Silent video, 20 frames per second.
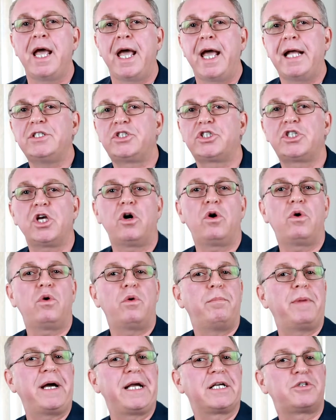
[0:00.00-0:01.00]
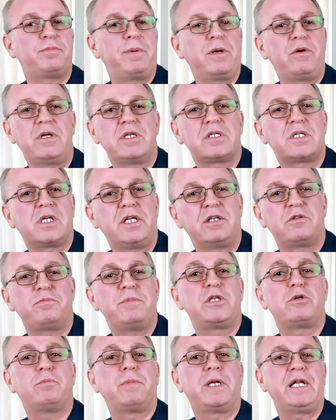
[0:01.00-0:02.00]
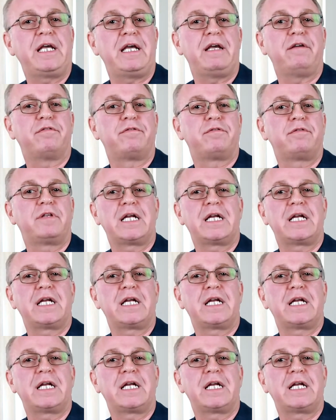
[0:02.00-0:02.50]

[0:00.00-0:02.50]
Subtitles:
And so, my experience leads me to believe